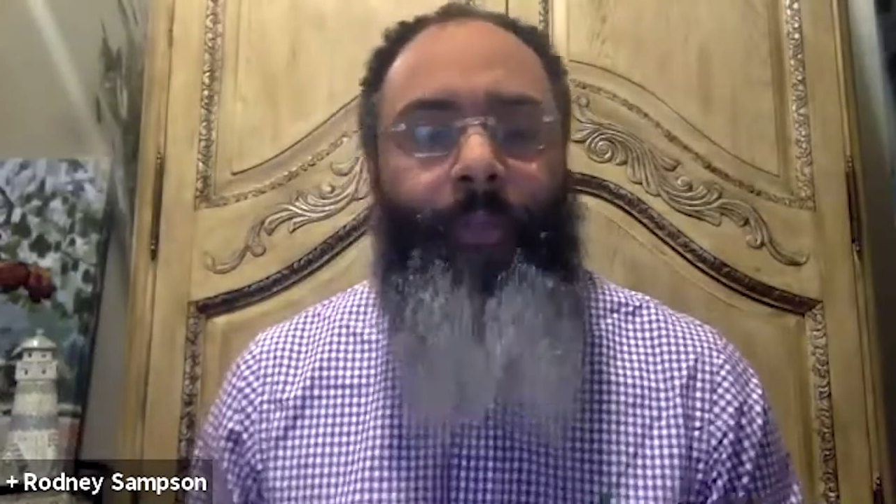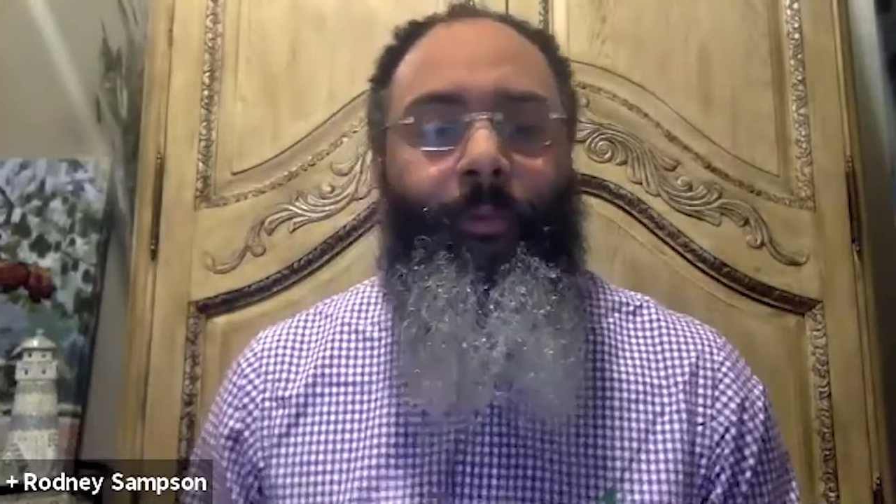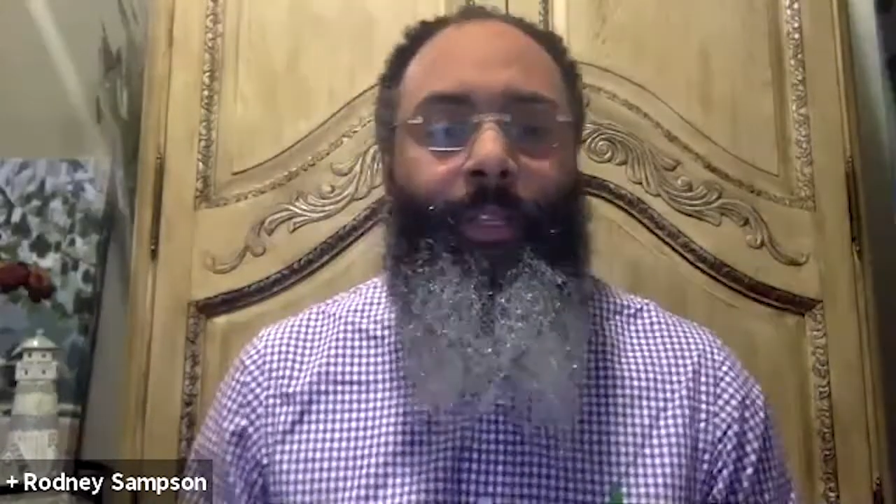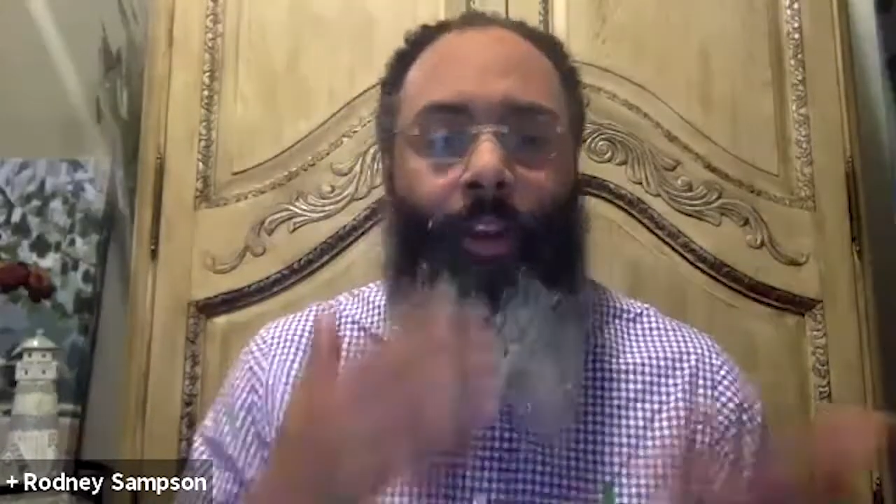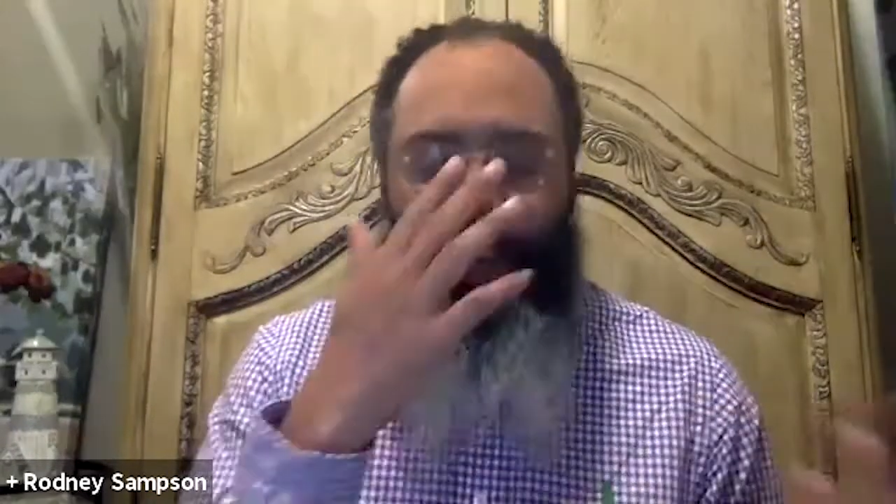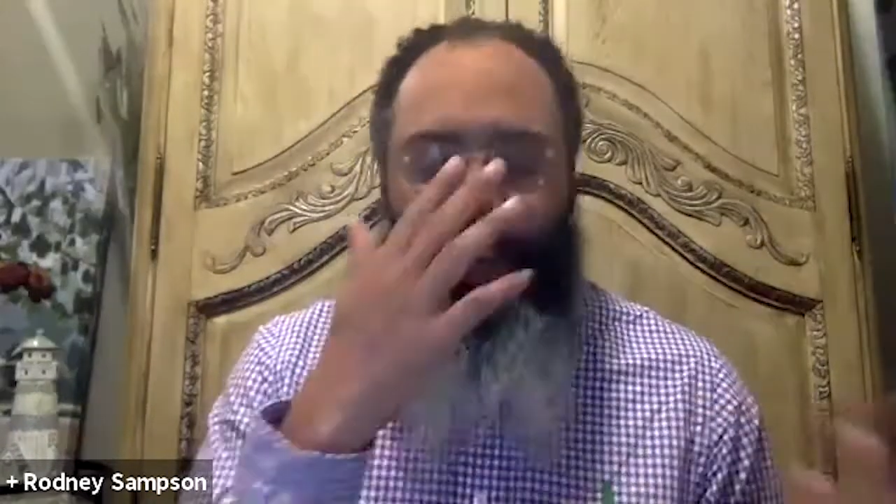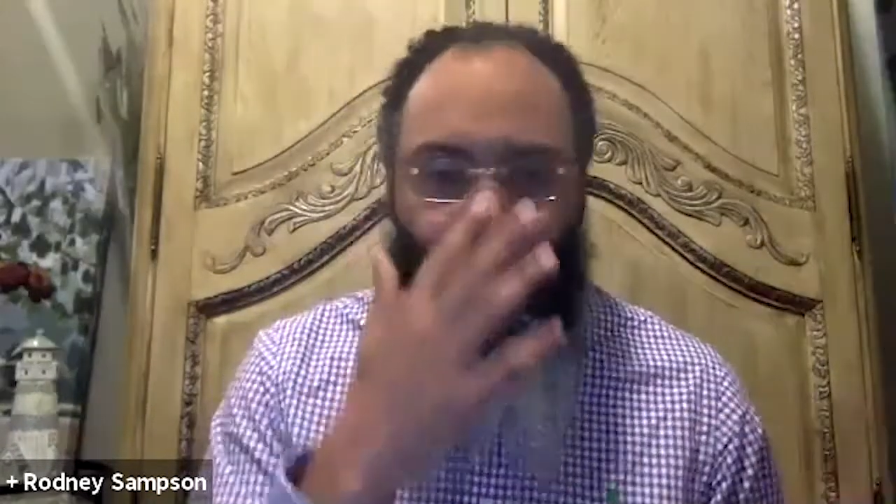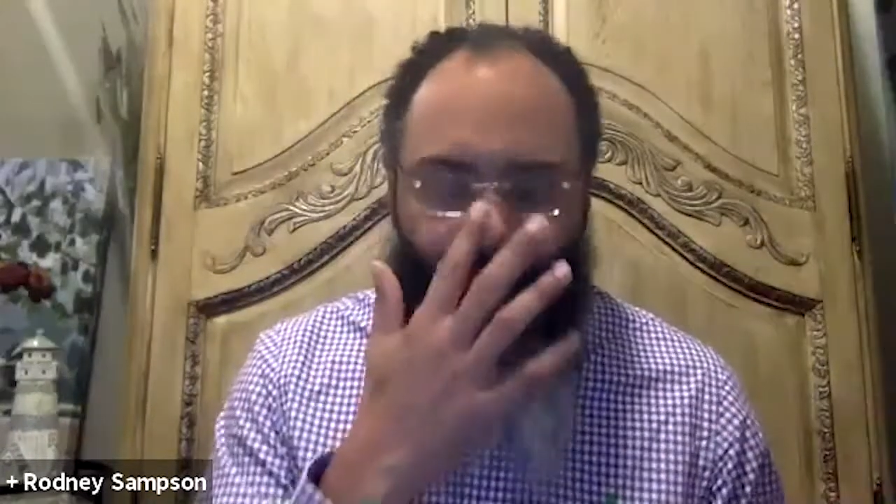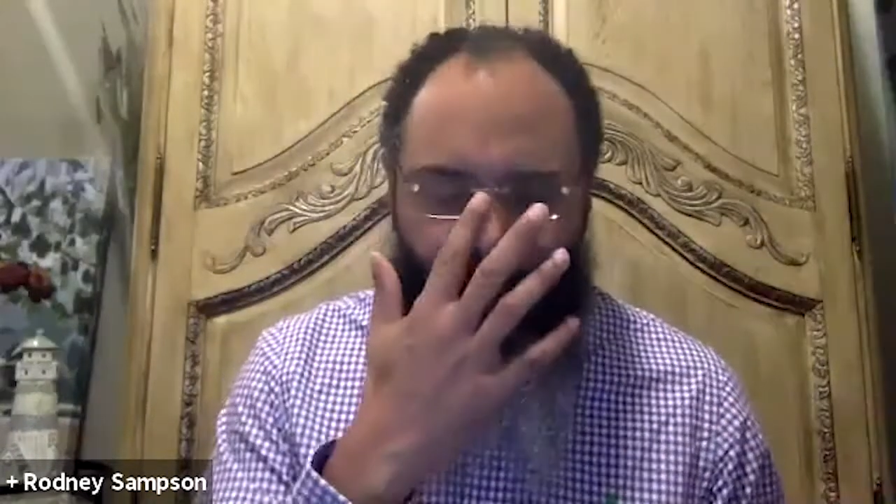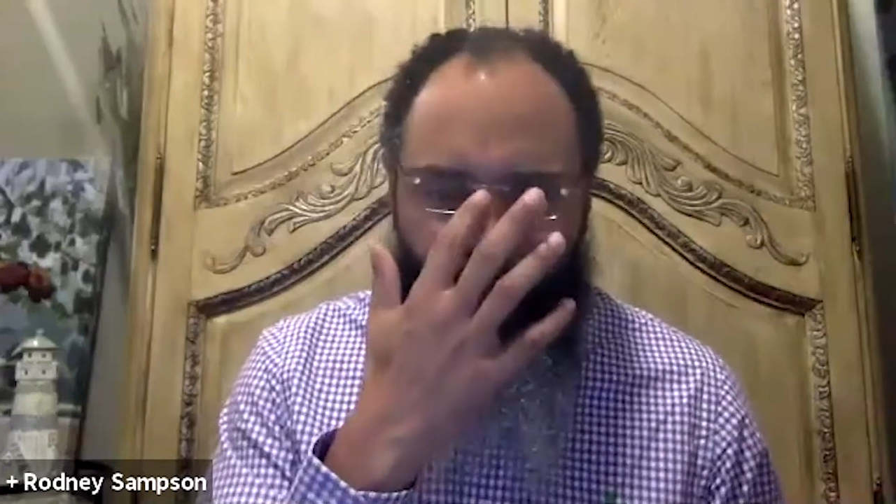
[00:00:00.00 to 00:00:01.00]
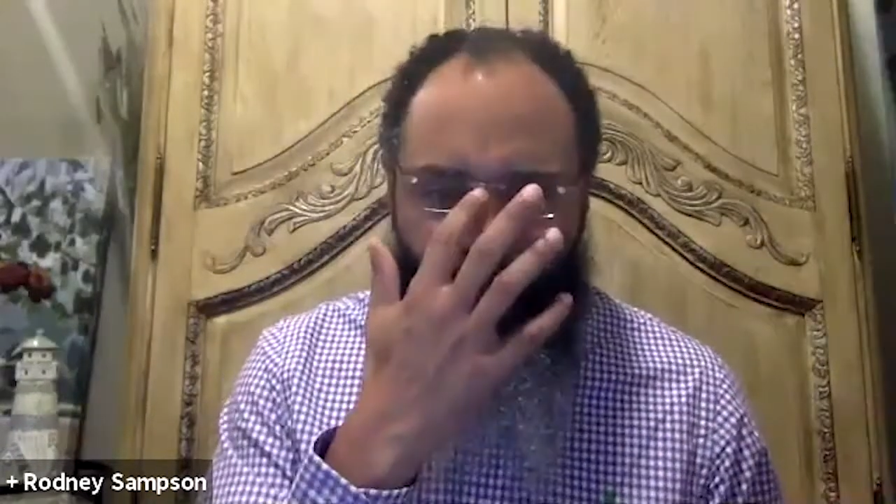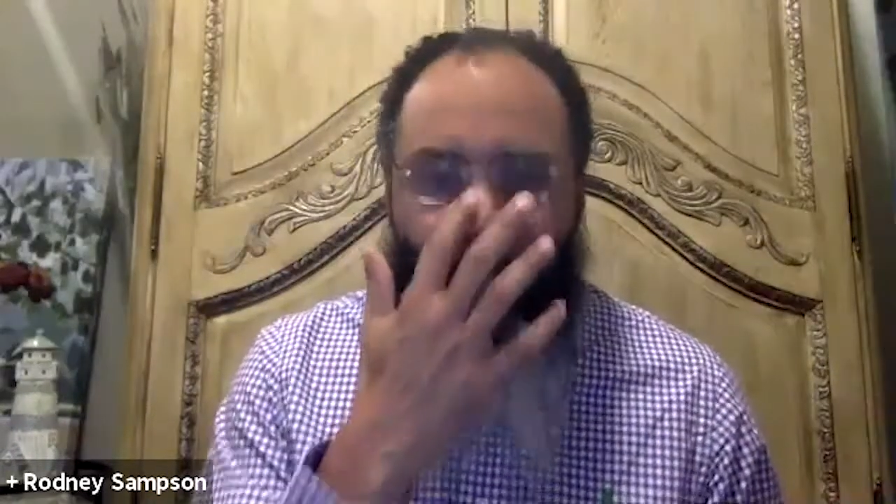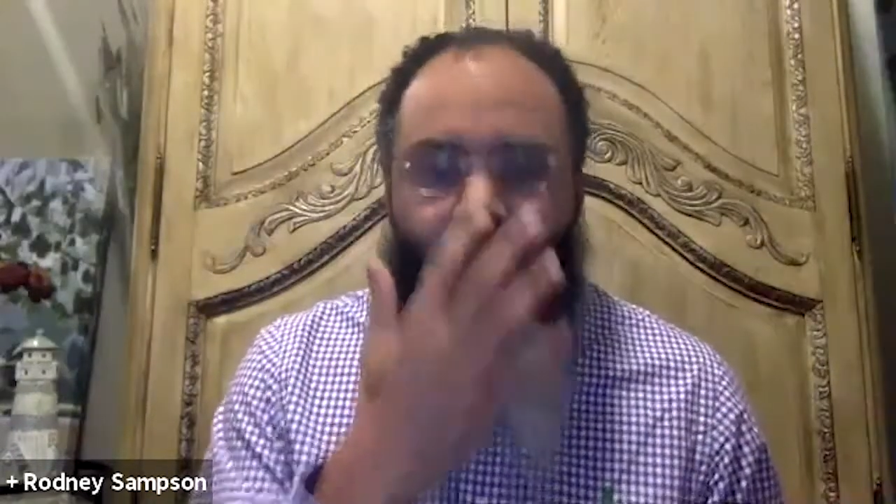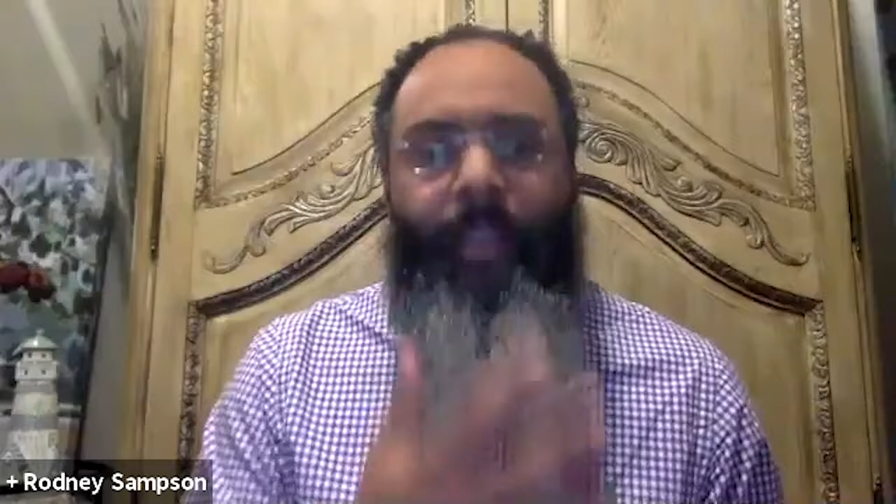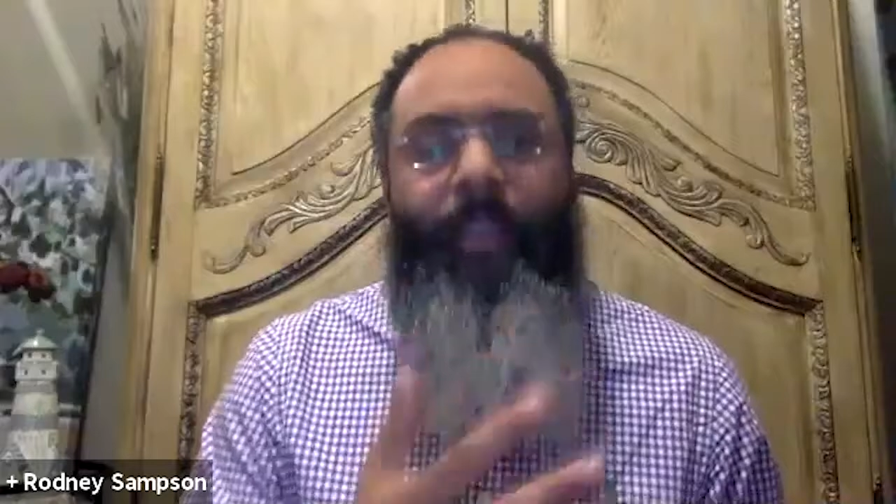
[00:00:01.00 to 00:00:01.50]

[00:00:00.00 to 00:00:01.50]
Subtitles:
We target gender,